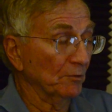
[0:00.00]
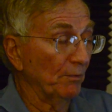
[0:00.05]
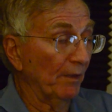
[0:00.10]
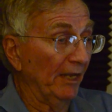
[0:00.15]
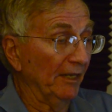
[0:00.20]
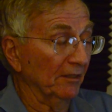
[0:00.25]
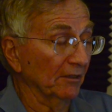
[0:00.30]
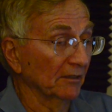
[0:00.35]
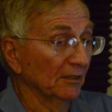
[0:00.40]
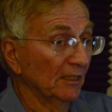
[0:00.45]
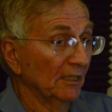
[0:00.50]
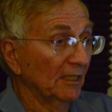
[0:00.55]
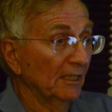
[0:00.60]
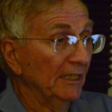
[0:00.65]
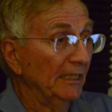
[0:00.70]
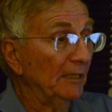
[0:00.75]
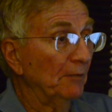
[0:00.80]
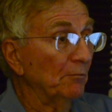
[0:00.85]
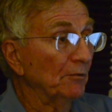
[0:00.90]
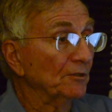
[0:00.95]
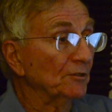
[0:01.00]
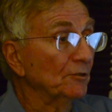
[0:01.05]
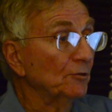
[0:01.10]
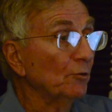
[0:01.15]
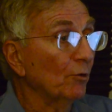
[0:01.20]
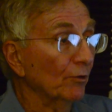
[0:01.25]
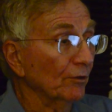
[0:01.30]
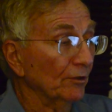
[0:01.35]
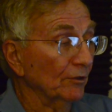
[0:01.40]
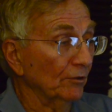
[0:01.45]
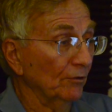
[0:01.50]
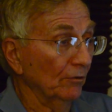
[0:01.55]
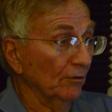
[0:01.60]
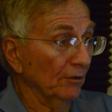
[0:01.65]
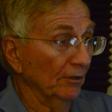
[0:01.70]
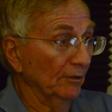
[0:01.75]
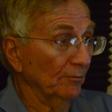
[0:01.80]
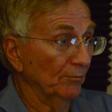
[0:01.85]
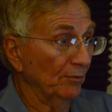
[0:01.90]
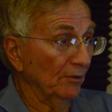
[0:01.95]
battle. It was door to door
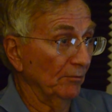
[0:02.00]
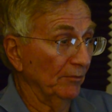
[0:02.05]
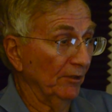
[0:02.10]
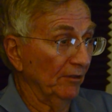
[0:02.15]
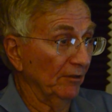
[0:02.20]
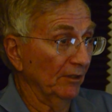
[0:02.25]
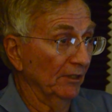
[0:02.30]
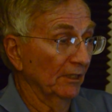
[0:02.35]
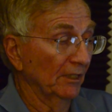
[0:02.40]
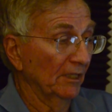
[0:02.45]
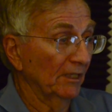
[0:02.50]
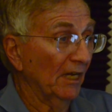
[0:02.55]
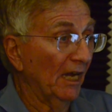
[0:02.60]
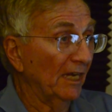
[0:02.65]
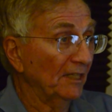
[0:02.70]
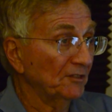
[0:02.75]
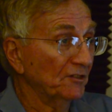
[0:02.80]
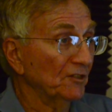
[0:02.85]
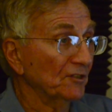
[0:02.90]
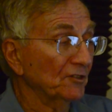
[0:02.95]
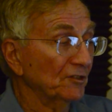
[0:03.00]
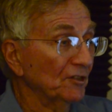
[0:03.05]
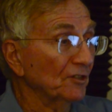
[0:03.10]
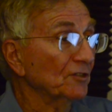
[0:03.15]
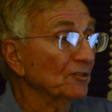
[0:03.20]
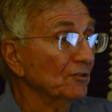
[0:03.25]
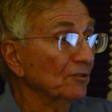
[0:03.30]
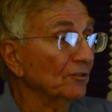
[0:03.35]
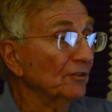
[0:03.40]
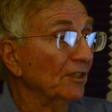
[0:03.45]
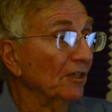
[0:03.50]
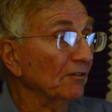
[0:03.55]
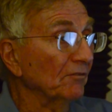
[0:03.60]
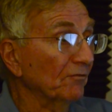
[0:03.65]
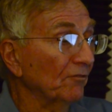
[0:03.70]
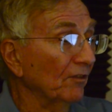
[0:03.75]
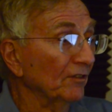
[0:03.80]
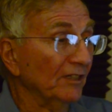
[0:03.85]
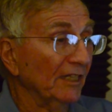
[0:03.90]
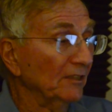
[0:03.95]
in Palmyra. ISIS just stood there and
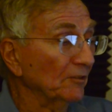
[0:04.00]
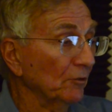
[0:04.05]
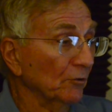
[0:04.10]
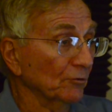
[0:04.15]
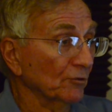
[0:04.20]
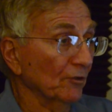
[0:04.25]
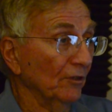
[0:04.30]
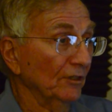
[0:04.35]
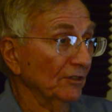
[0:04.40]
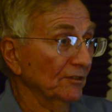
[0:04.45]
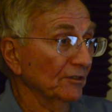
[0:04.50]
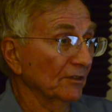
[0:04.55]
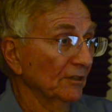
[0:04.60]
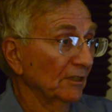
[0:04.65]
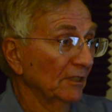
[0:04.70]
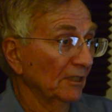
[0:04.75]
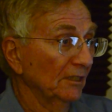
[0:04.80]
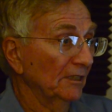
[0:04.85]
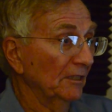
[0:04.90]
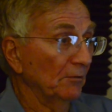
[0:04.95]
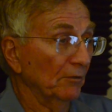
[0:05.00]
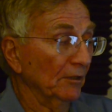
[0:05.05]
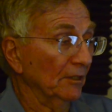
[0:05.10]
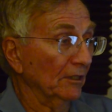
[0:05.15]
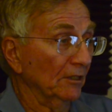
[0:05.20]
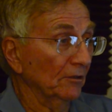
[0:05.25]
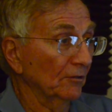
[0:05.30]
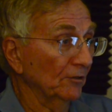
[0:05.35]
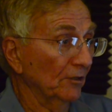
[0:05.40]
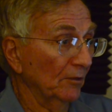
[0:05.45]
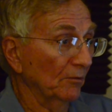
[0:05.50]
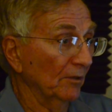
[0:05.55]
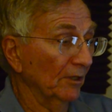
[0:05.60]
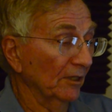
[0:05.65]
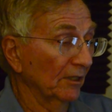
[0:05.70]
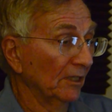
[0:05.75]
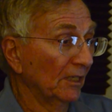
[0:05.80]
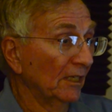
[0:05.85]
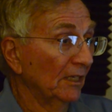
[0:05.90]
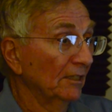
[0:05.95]
fought. They had no choice. They were going to go nowhere.
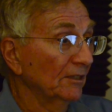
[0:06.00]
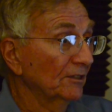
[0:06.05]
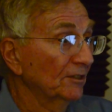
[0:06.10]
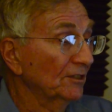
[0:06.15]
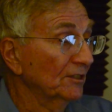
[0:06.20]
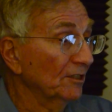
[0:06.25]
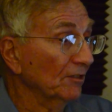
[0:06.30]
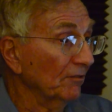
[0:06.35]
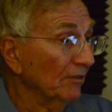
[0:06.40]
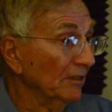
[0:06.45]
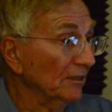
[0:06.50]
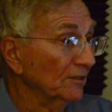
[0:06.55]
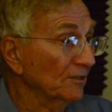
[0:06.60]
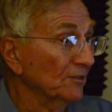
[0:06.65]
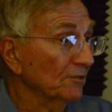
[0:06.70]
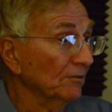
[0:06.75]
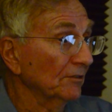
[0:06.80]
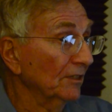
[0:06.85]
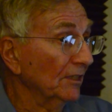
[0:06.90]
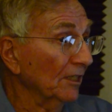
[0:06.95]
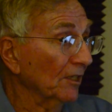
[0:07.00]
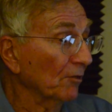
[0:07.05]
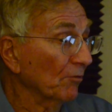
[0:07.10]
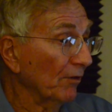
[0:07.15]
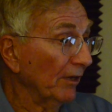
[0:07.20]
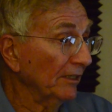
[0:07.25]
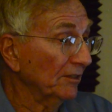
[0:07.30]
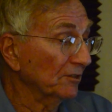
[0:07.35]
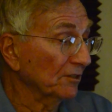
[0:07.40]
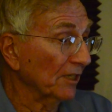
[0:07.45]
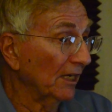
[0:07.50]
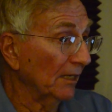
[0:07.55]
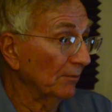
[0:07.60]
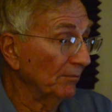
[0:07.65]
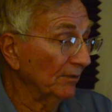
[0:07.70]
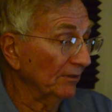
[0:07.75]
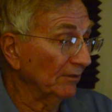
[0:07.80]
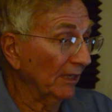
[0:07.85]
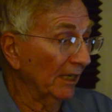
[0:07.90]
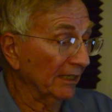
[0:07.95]
Syrians did a great job,
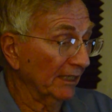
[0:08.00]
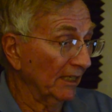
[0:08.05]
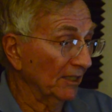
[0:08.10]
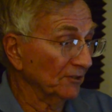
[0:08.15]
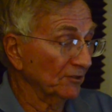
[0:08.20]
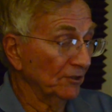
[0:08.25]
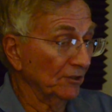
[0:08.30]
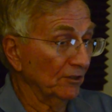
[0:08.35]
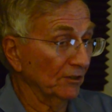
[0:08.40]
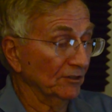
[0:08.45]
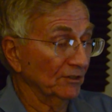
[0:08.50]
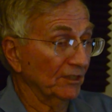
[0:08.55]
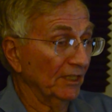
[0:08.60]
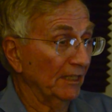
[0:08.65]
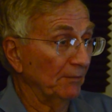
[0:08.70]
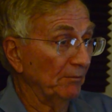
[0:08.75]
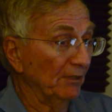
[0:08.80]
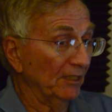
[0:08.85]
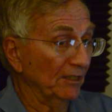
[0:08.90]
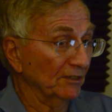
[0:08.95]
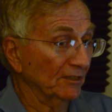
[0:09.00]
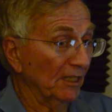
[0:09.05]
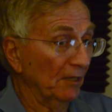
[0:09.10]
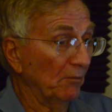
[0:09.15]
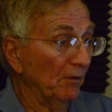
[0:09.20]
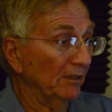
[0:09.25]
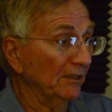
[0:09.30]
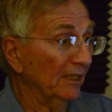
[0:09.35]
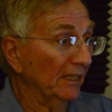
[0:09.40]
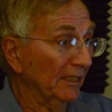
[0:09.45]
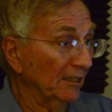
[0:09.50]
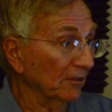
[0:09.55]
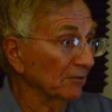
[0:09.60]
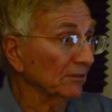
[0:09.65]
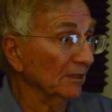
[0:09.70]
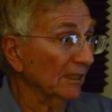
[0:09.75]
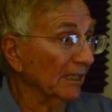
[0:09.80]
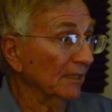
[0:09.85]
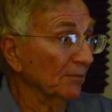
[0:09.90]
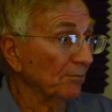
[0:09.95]
and I guess you could say, because they went and they killed a
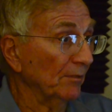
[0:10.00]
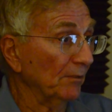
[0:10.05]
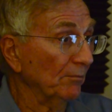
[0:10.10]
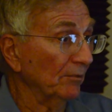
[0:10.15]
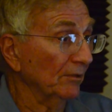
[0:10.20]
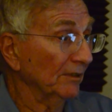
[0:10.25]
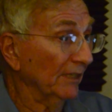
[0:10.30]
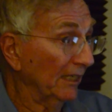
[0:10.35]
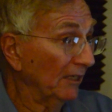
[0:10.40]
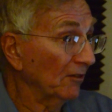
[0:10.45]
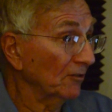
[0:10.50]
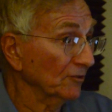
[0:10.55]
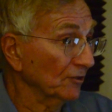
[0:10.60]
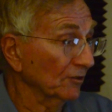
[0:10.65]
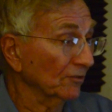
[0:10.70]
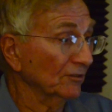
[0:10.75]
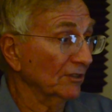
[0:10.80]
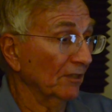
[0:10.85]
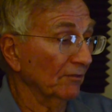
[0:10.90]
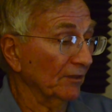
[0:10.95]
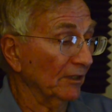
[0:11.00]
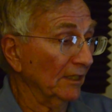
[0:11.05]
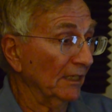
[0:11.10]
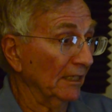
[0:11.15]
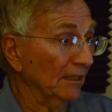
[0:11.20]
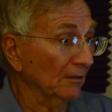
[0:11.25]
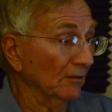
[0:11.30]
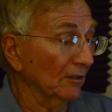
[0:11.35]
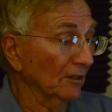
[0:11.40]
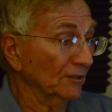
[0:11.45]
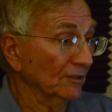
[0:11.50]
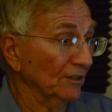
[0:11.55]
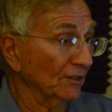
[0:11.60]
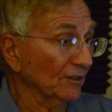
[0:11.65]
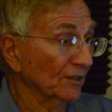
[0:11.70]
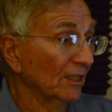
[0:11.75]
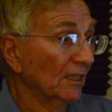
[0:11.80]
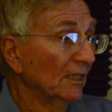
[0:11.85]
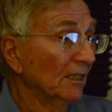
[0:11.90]
lot of people. They also suffered a lot of losses.